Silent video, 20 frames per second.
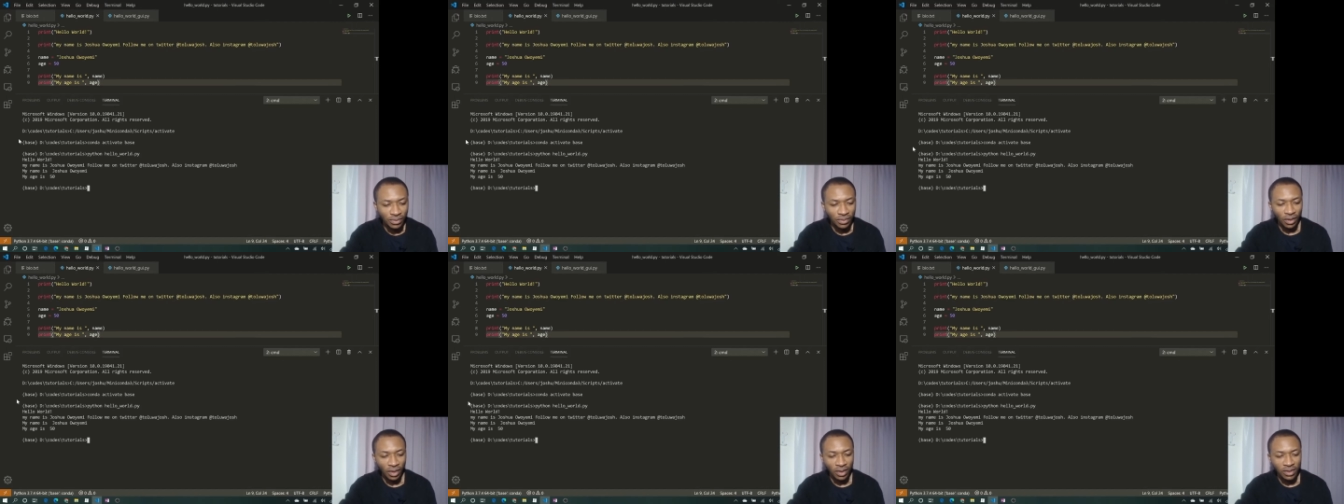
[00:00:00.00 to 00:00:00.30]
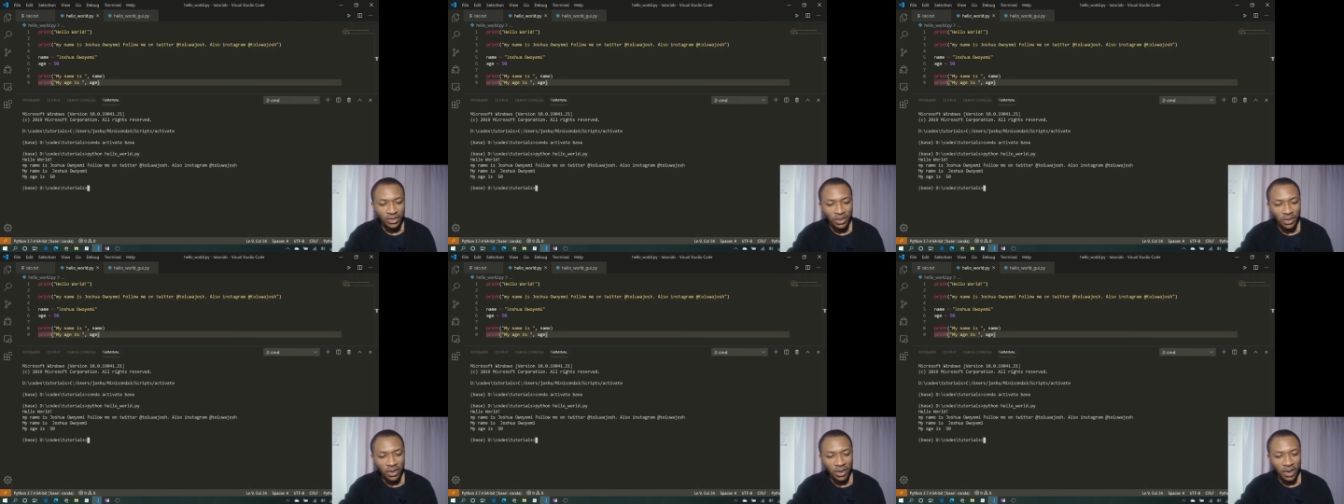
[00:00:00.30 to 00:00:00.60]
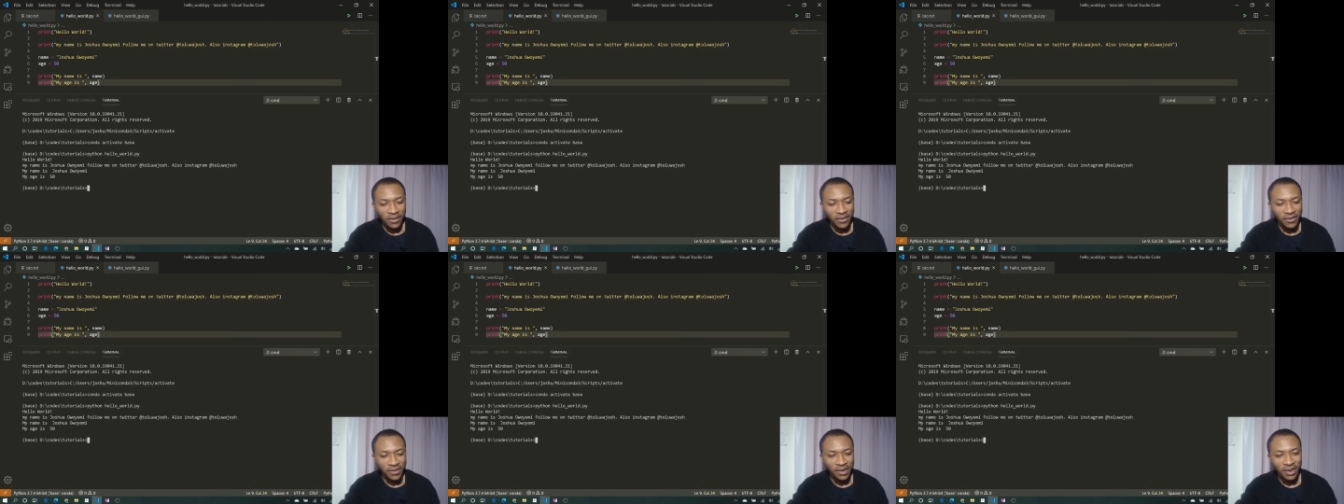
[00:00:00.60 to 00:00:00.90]
So you
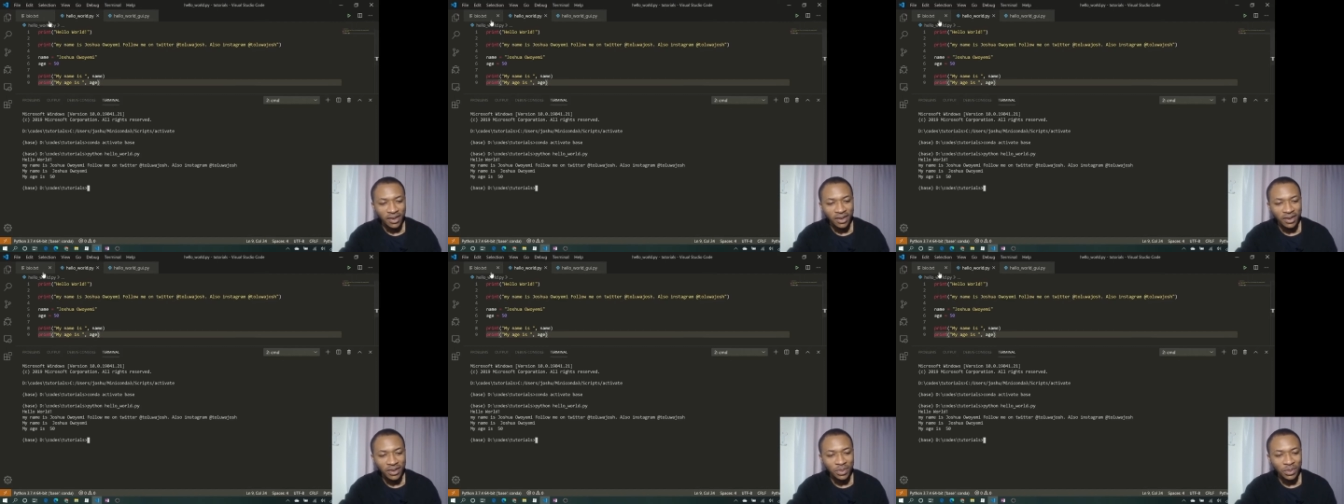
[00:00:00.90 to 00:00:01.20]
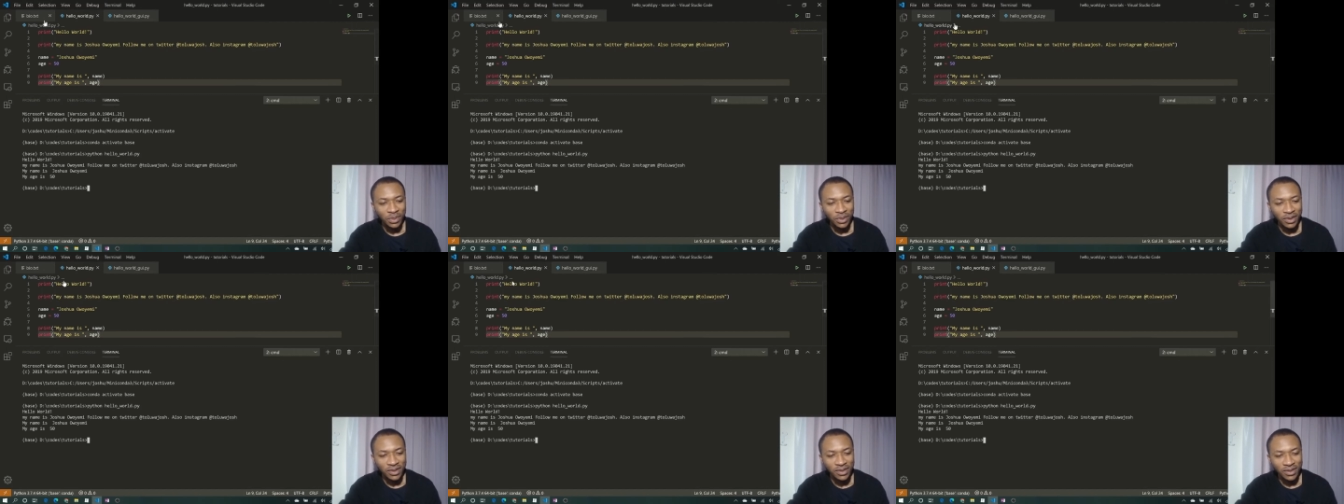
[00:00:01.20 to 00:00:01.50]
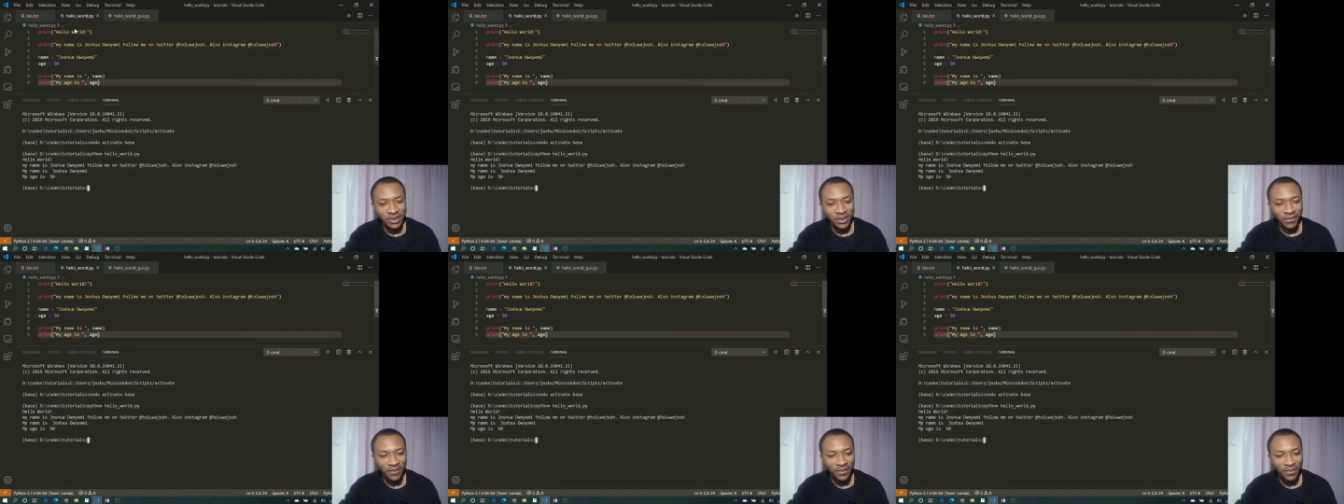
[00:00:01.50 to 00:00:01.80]
can see it prints
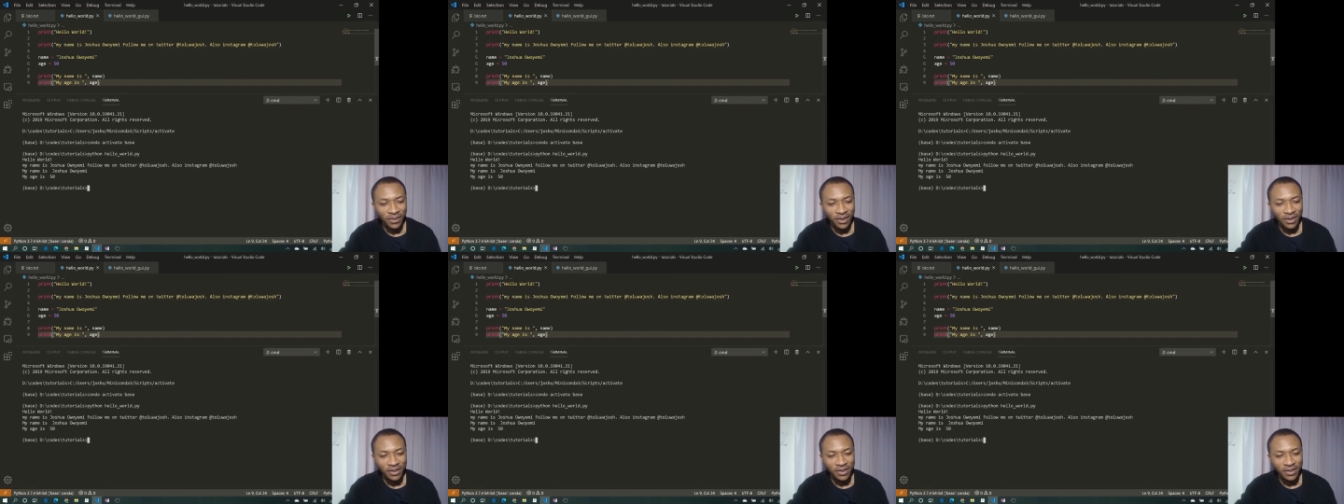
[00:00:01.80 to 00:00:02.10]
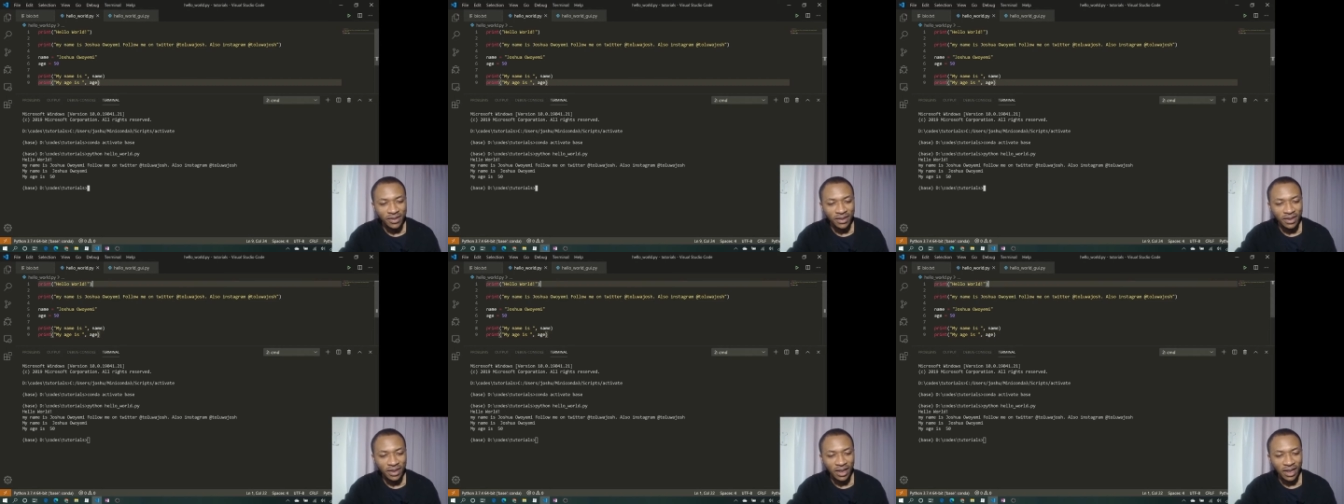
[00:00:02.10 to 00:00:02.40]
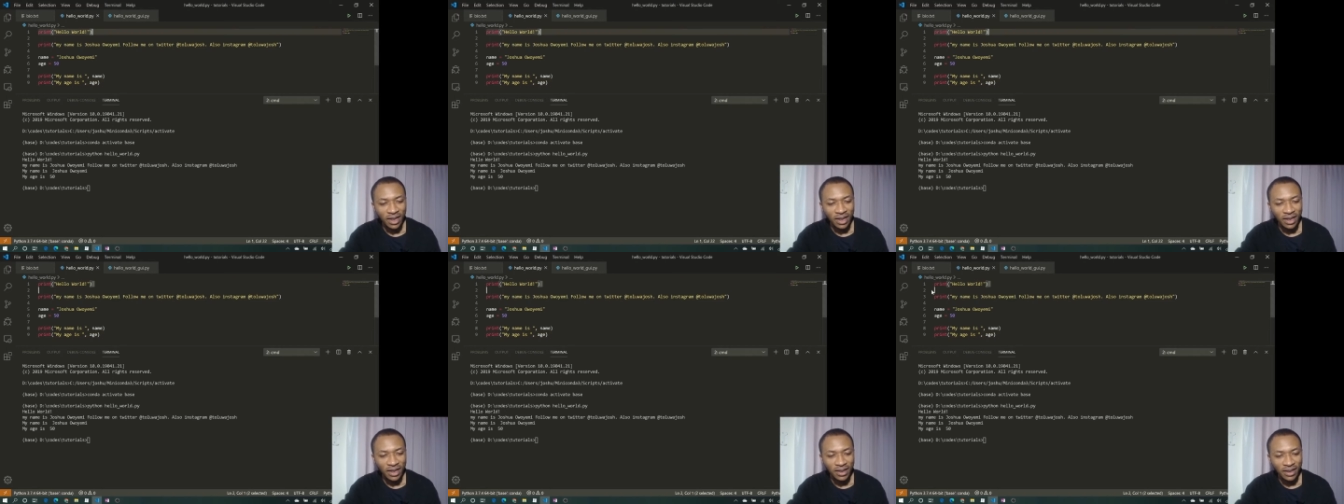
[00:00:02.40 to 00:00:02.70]
the first
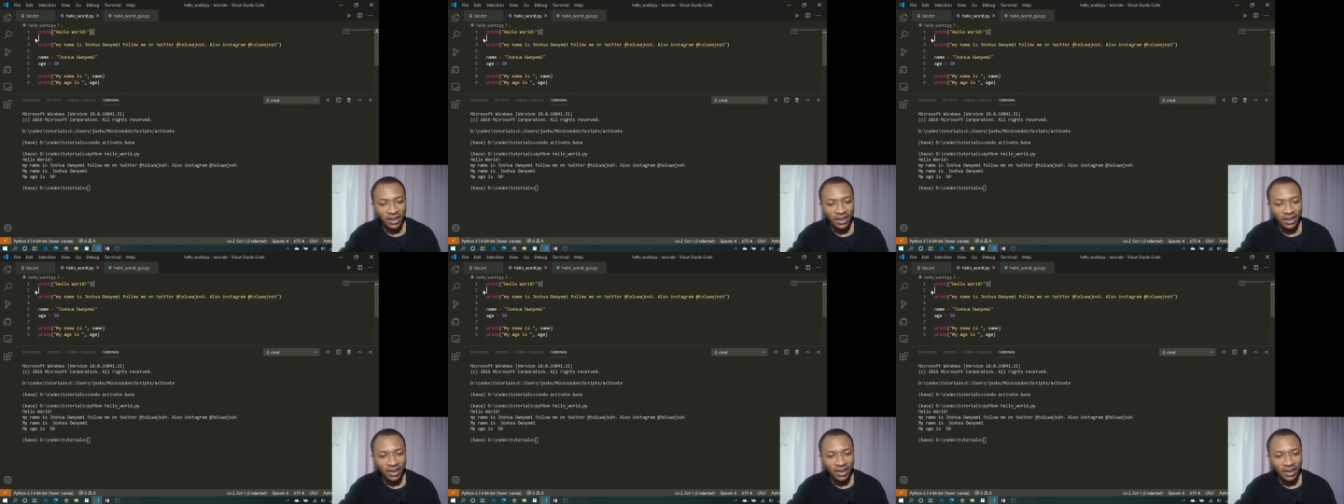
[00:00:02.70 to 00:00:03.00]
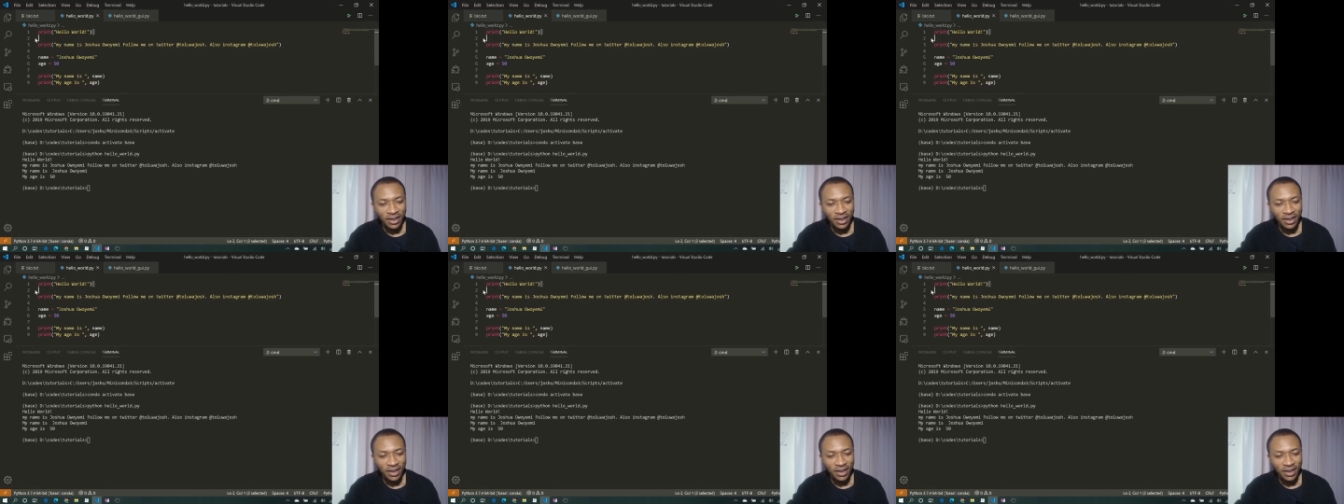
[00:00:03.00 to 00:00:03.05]
line,